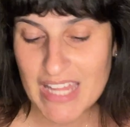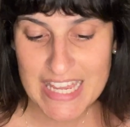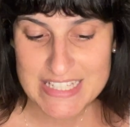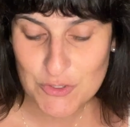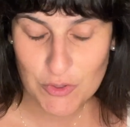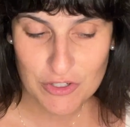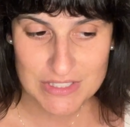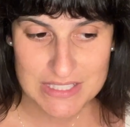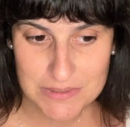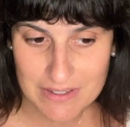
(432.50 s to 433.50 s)
it's going on the
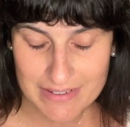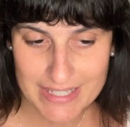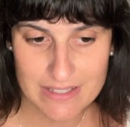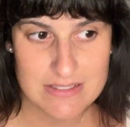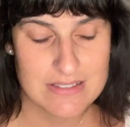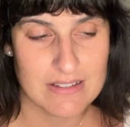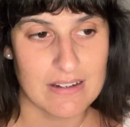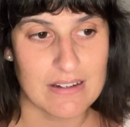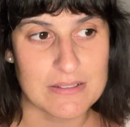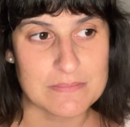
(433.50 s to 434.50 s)
TBR, I guess,
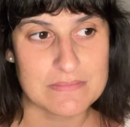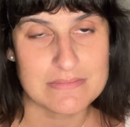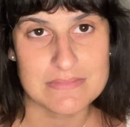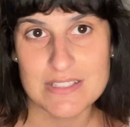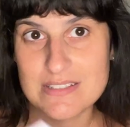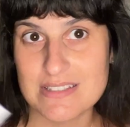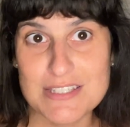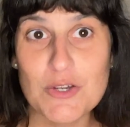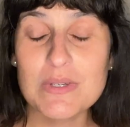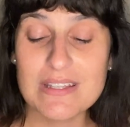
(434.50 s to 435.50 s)
because it's
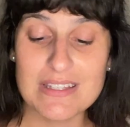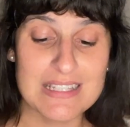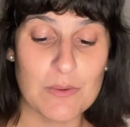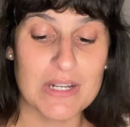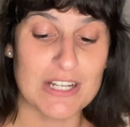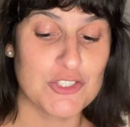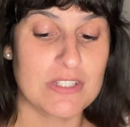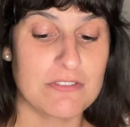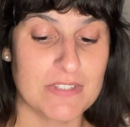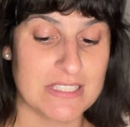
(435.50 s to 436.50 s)
the only thing that would actually
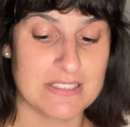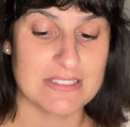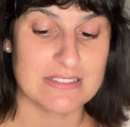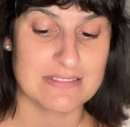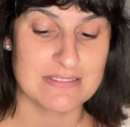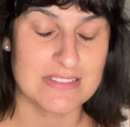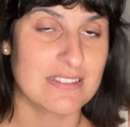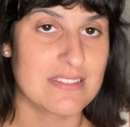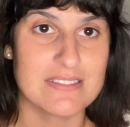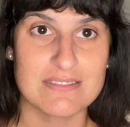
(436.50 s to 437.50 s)
fit.
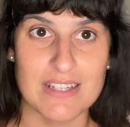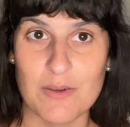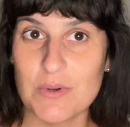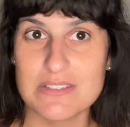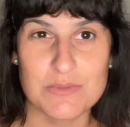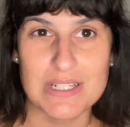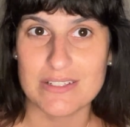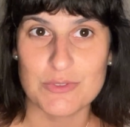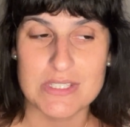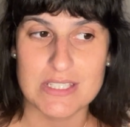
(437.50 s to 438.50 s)
Because, yeah, I wasn't really
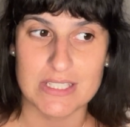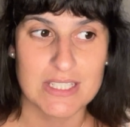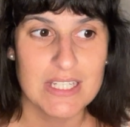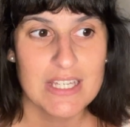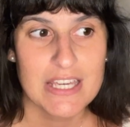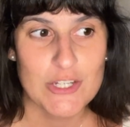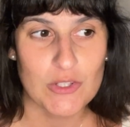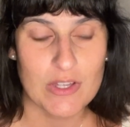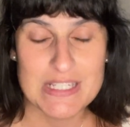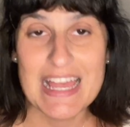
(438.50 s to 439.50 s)
interested in all the
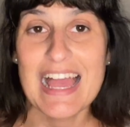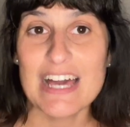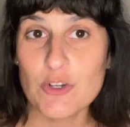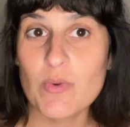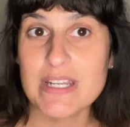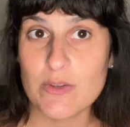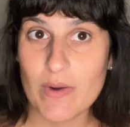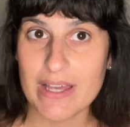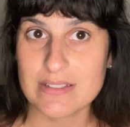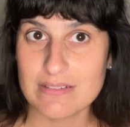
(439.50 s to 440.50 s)
others. I had already
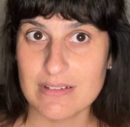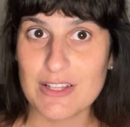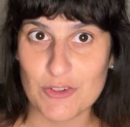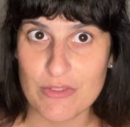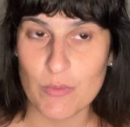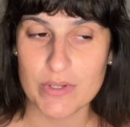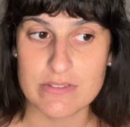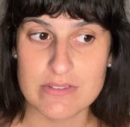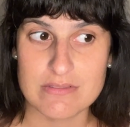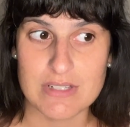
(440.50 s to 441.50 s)
read a lot of the
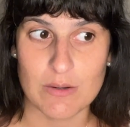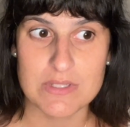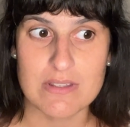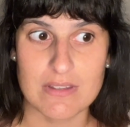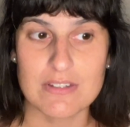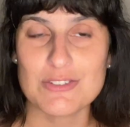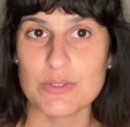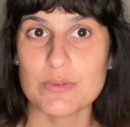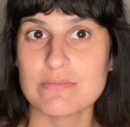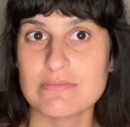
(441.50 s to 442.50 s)
winners. That was the thing,
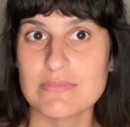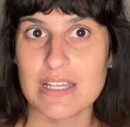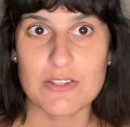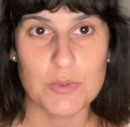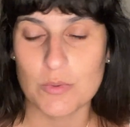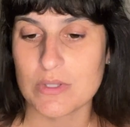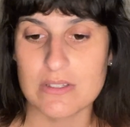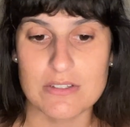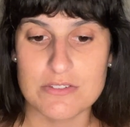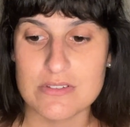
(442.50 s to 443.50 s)
too, like through the
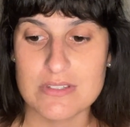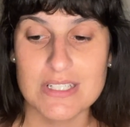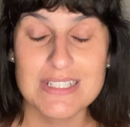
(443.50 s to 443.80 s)
years.